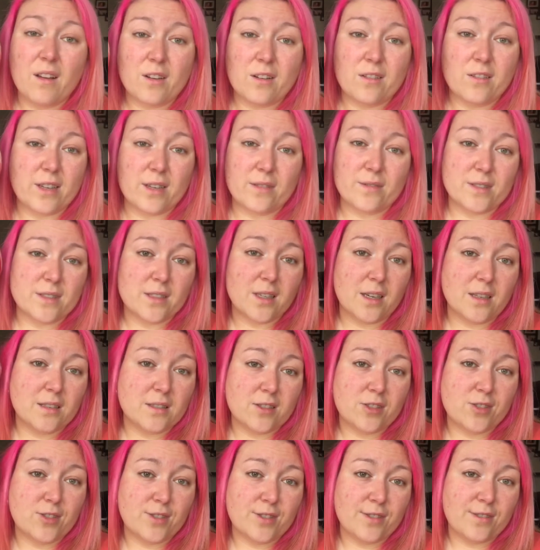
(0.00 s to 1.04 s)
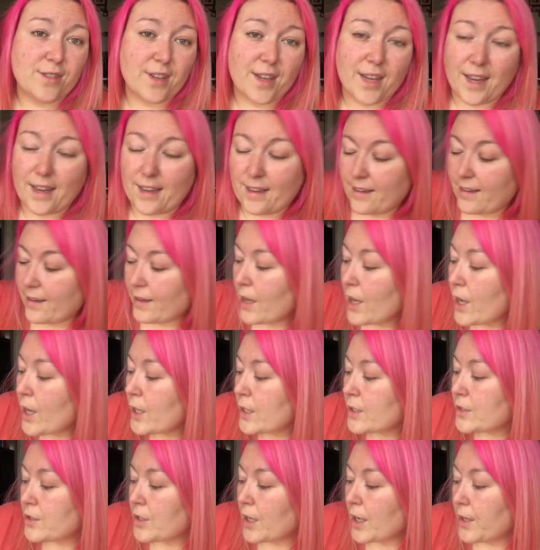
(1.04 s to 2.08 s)
not even touched the cake.
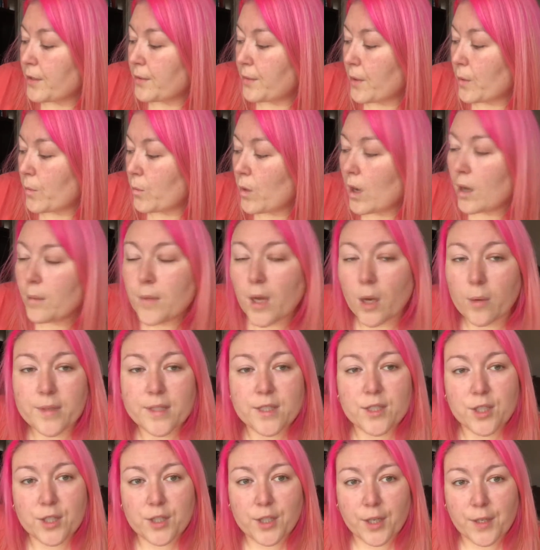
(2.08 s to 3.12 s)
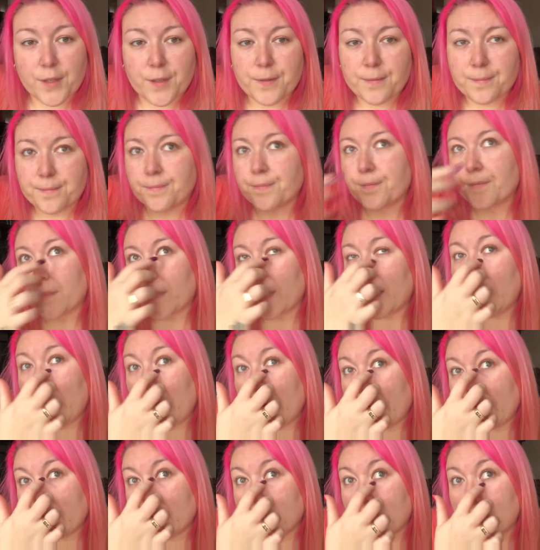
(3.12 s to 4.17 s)
So what I'm going to do
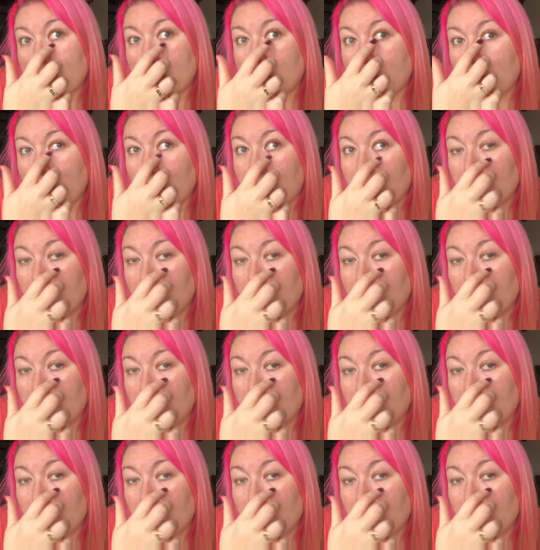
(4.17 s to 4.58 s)
is